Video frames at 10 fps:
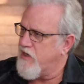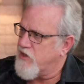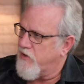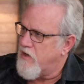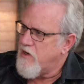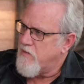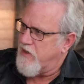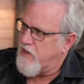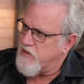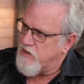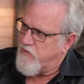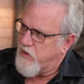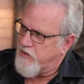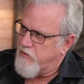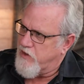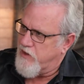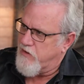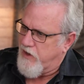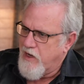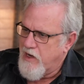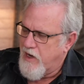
each other because of what they were hearing.